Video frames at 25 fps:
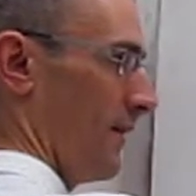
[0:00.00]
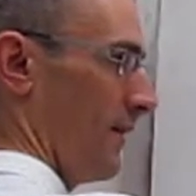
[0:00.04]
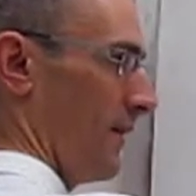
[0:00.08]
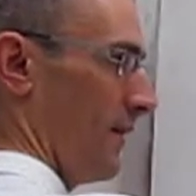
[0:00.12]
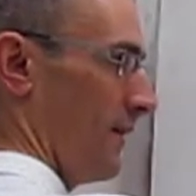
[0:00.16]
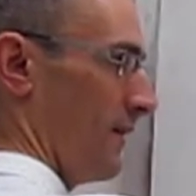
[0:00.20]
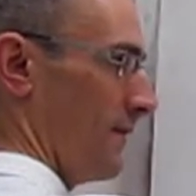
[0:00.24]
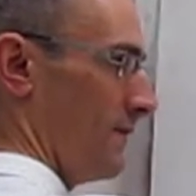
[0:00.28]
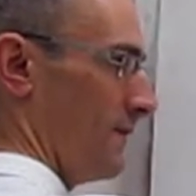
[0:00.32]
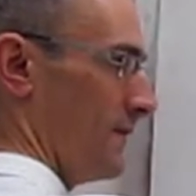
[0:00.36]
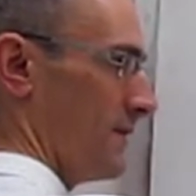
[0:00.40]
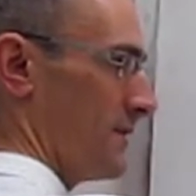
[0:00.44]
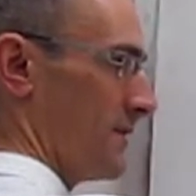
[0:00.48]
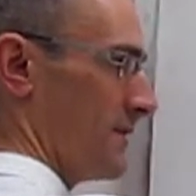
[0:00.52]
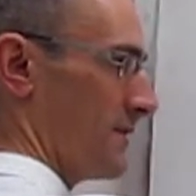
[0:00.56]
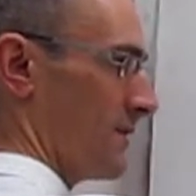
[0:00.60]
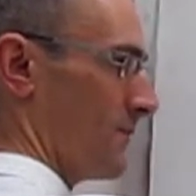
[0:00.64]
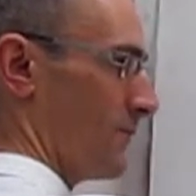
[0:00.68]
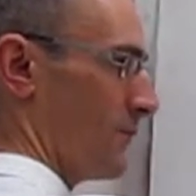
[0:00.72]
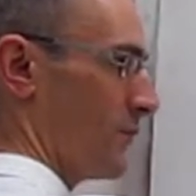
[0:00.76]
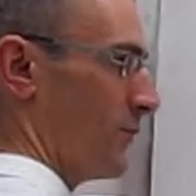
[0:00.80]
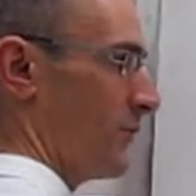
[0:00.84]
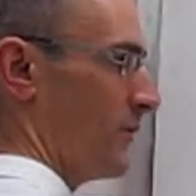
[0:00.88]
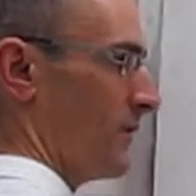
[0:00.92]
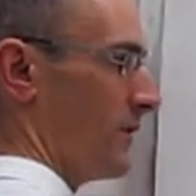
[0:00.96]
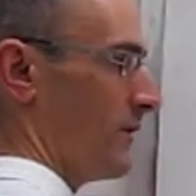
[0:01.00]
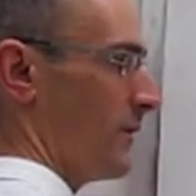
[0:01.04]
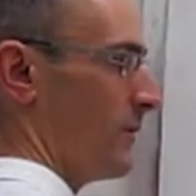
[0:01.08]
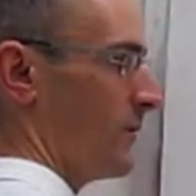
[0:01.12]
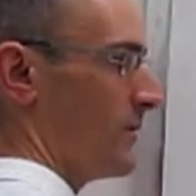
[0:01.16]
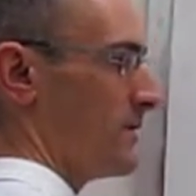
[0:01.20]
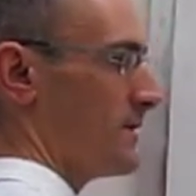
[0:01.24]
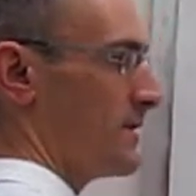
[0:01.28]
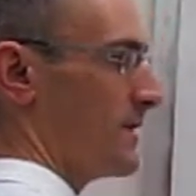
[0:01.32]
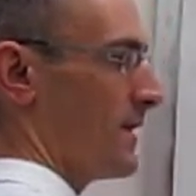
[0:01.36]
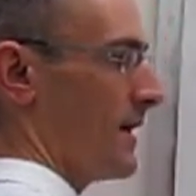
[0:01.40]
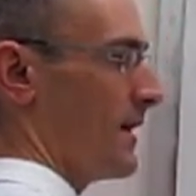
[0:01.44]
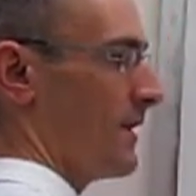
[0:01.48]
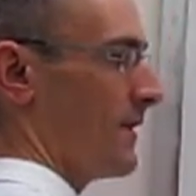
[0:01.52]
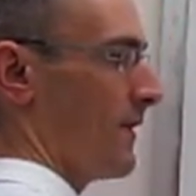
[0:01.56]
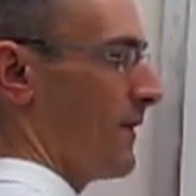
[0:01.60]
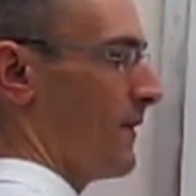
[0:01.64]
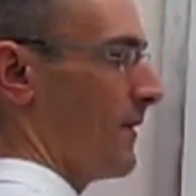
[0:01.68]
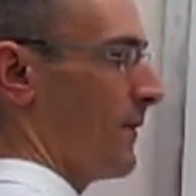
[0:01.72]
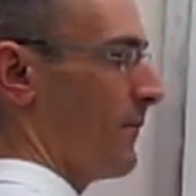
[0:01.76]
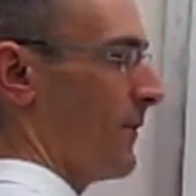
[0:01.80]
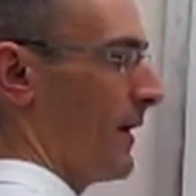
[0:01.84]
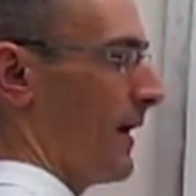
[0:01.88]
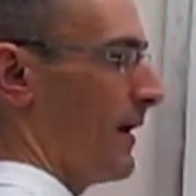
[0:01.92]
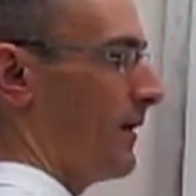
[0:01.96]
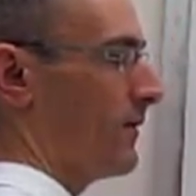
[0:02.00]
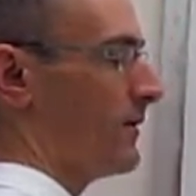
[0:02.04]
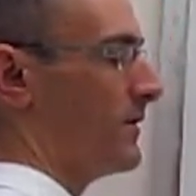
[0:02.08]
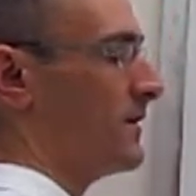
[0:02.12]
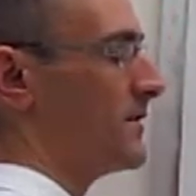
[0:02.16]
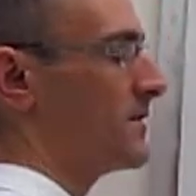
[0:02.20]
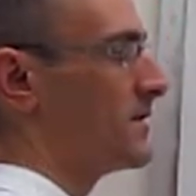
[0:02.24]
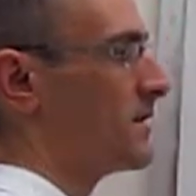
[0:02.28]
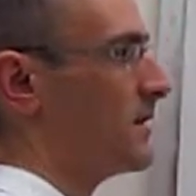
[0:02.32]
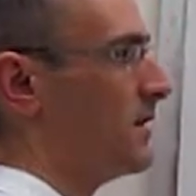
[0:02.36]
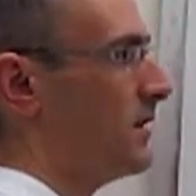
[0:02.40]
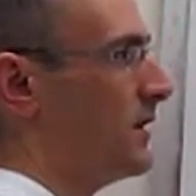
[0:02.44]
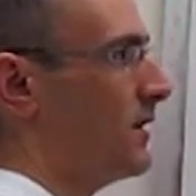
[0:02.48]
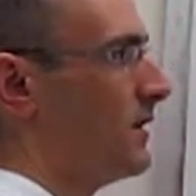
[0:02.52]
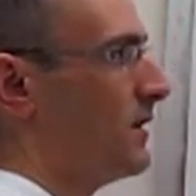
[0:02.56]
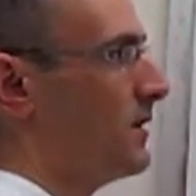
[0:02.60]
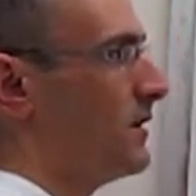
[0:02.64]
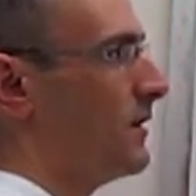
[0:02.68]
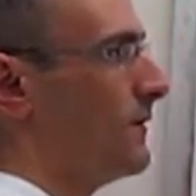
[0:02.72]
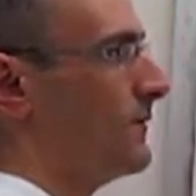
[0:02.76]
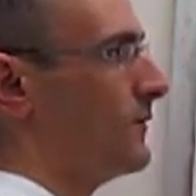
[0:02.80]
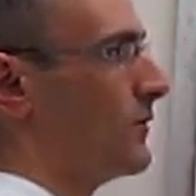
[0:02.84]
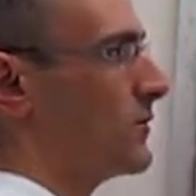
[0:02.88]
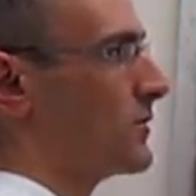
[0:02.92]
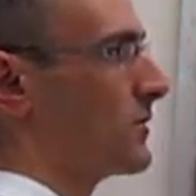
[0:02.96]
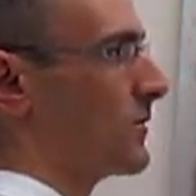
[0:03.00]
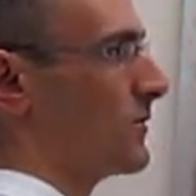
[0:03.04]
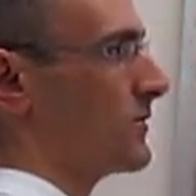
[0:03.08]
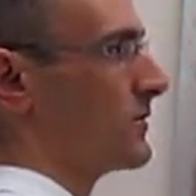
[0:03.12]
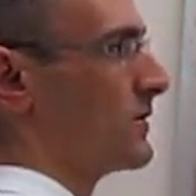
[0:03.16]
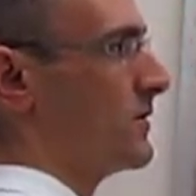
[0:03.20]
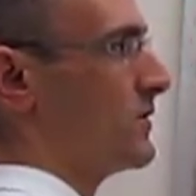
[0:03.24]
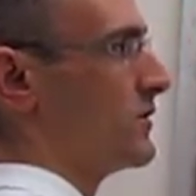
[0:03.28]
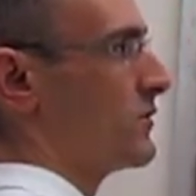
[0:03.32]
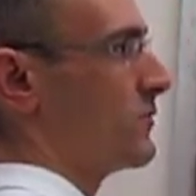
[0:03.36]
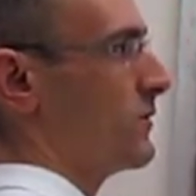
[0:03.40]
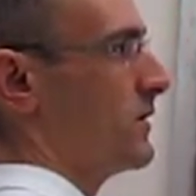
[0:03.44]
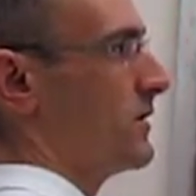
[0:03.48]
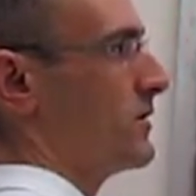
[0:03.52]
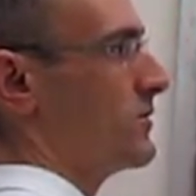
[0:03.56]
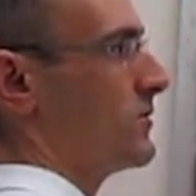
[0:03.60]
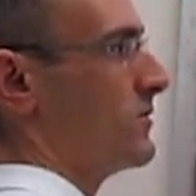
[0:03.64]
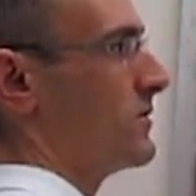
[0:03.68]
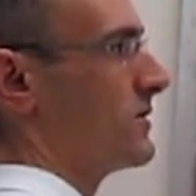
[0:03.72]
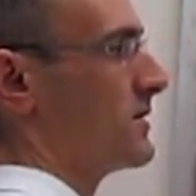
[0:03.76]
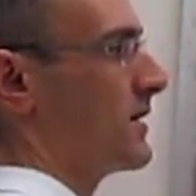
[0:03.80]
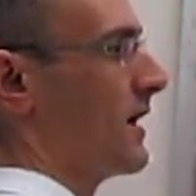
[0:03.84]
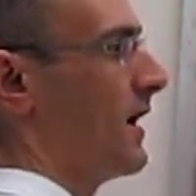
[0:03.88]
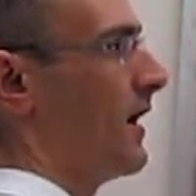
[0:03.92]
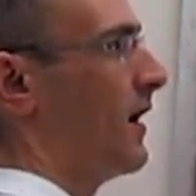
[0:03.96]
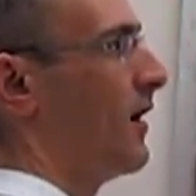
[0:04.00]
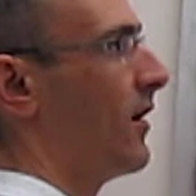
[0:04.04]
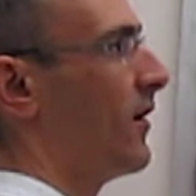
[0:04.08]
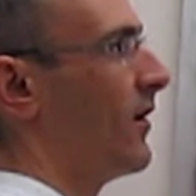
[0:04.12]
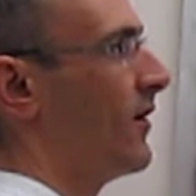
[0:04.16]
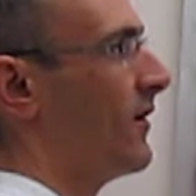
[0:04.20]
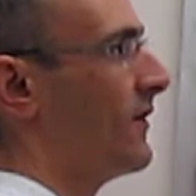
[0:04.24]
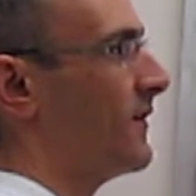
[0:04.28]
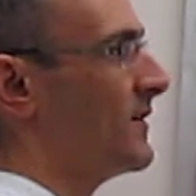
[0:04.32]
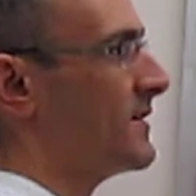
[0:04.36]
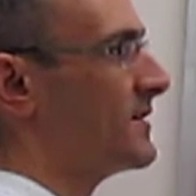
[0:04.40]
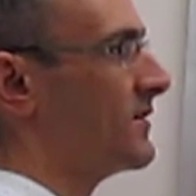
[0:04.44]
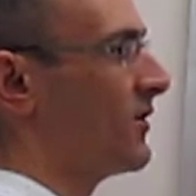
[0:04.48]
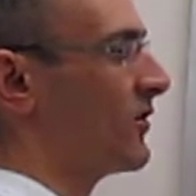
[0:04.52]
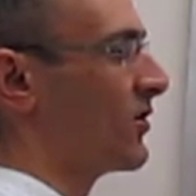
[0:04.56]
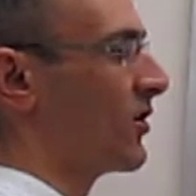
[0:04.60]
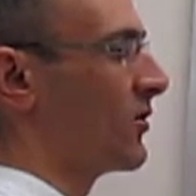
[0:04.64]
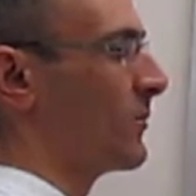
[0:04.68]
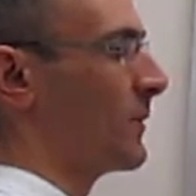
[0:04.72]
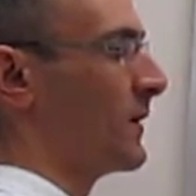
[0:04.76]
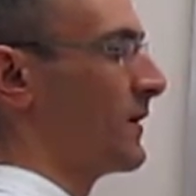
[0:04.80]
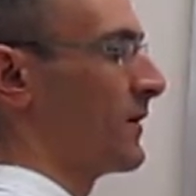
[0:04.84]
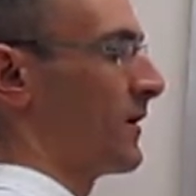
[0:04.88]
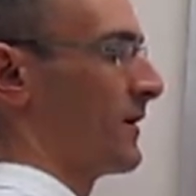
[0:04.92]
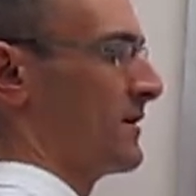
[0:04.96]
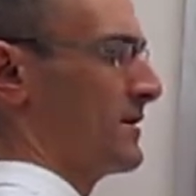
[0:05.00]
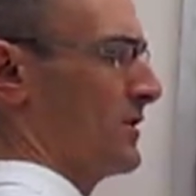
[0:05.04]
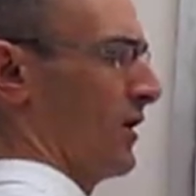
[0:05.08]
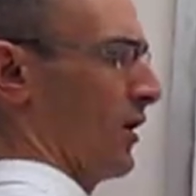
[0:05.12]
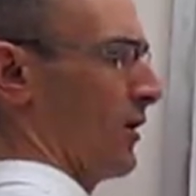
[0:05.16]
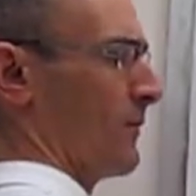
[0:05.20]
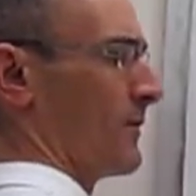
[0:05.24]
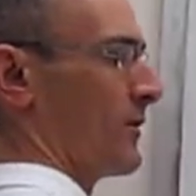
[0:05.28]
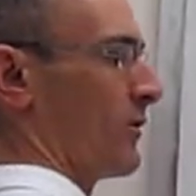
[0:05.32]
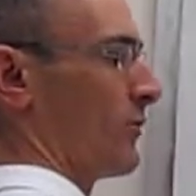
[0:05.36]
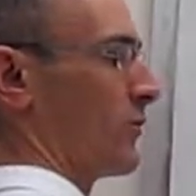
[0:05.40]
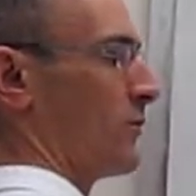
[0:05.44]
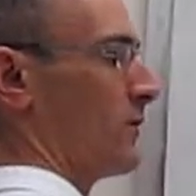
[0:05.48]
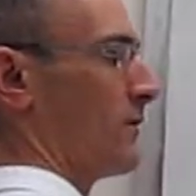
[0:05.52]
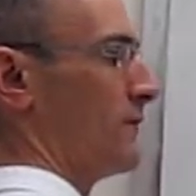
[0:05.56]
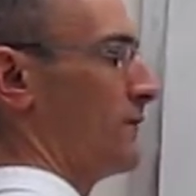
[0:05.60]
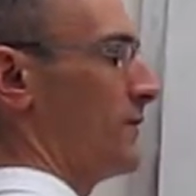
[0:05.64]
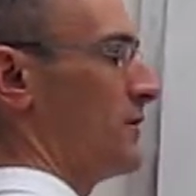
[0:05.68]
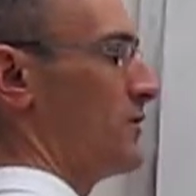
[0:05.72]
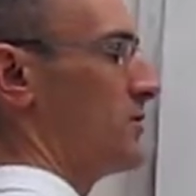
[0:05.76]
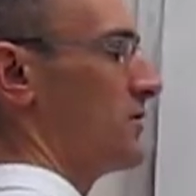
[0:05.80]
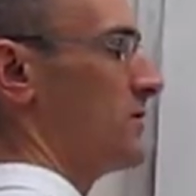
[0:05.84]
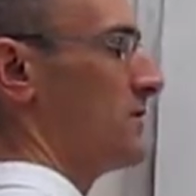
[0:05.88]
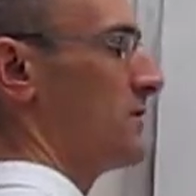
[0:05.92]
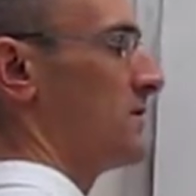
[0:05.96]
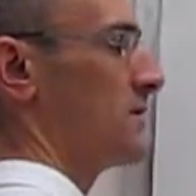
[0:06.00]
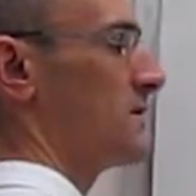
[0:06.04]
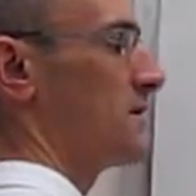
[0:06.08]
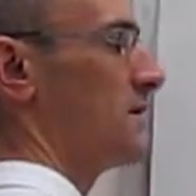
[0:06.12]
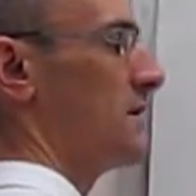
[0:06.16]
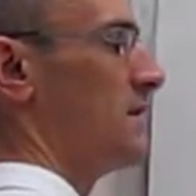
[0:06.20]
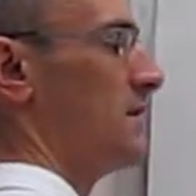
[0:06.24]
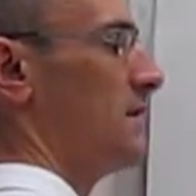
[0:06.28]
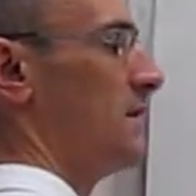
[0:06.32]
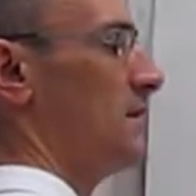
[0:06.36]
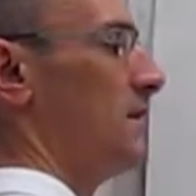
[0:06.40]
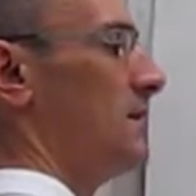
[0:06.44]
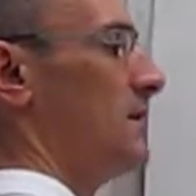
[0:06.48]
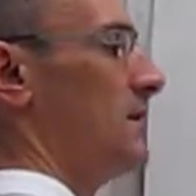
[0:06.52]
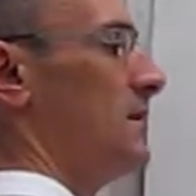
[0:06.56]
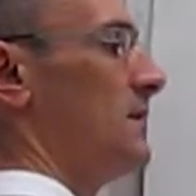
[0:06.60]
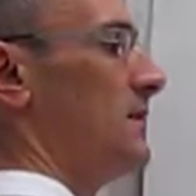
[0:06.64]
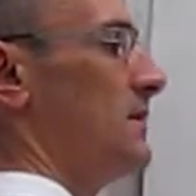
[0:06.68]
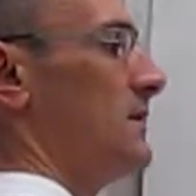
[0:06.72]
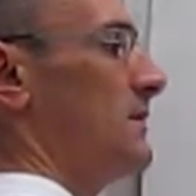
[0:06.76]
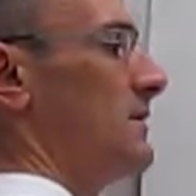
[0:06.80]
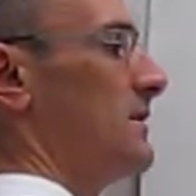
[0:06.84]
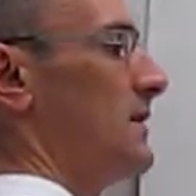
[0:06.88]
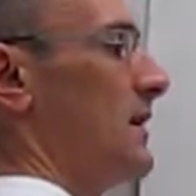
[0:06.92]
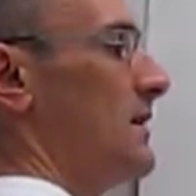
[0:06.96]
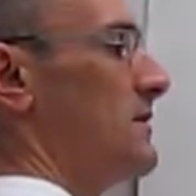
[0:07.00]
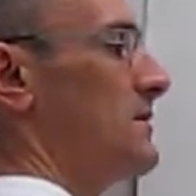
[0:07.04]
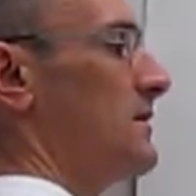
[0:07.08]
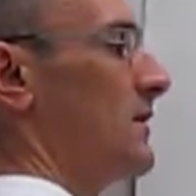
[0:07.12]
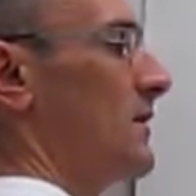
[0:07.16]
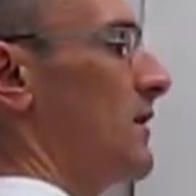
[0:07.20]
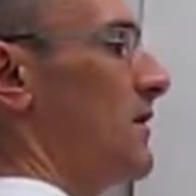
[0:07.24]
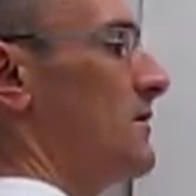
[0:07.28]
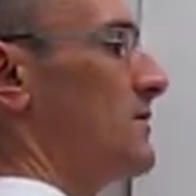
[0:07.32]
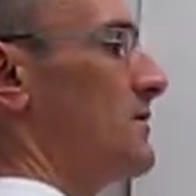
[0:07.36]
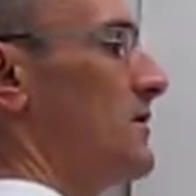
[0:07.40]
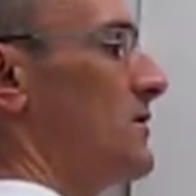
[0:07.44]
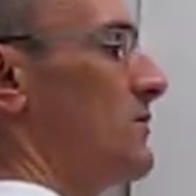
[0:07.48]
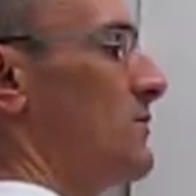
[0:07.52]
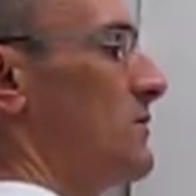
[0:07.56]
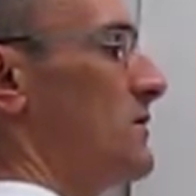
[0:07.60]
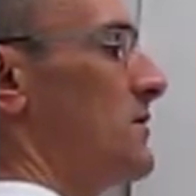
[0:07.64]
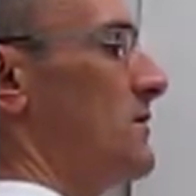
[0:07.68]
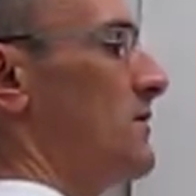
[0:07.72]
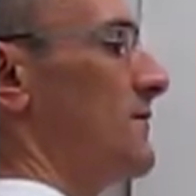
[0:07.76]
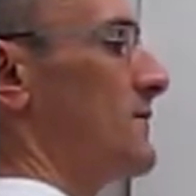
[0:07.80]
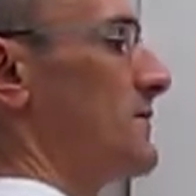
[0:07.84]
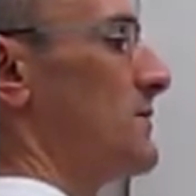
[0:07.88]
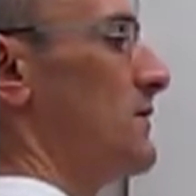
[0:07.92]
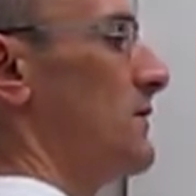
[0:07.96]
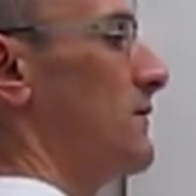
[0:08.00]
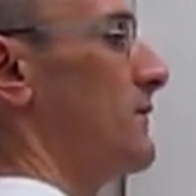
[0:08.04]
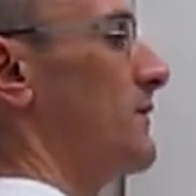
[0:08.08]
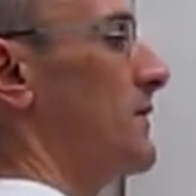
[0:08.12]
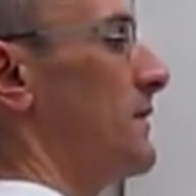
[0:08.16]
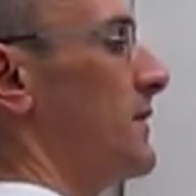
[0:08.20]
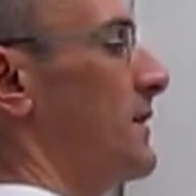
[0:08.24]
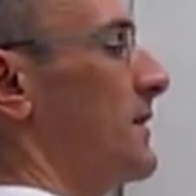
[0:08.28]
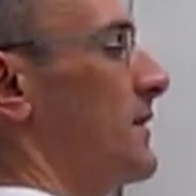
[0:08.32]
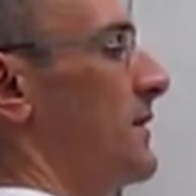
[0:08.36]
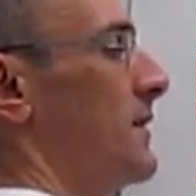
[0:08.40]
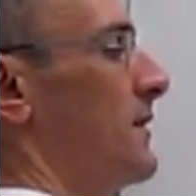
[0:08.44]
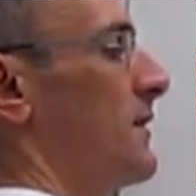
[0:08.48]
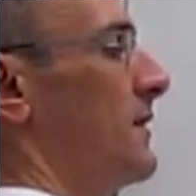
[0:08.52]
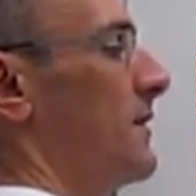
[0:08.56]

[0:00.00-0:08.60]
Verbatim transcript: and this is important, notice that the powers of those concentrations are the stoichiometric coefficients times the concentration of sulfide,